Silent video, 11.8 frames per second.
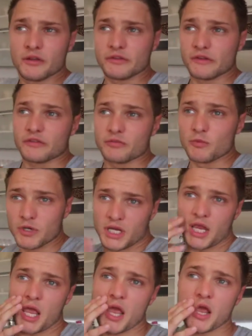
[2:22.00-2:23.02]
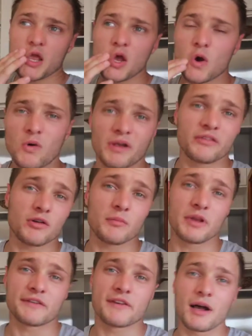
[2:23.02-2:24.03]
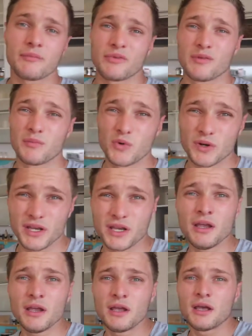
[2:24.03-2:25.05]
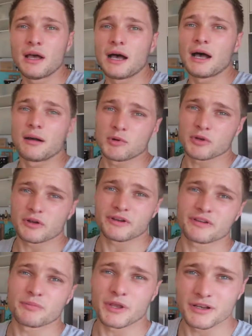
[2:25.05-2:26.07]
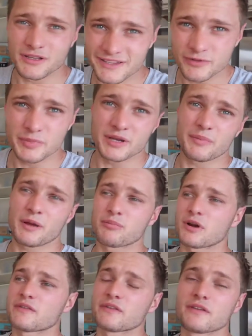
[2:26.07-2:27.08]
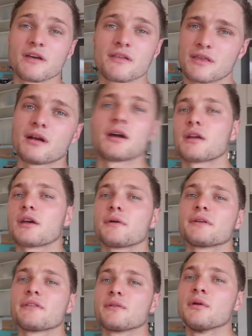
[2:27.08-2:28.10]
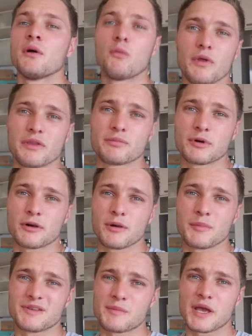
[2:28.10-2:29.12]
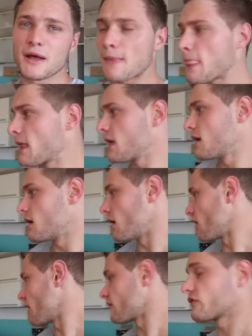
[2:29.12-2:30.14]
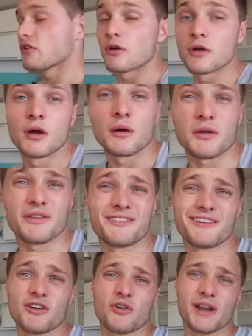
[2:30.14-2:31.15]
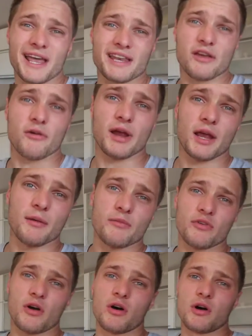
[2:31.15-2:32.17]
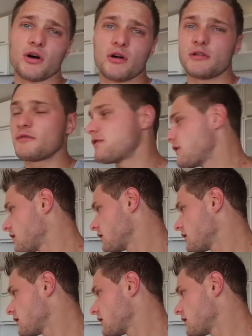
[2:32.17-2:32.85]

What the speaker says: So this morning, always complex carbs in the morning. I'm going to explain a little bit about breakfast, then I'm going to go into what this program is about. Alright, so I'm going to stick on 80 grams of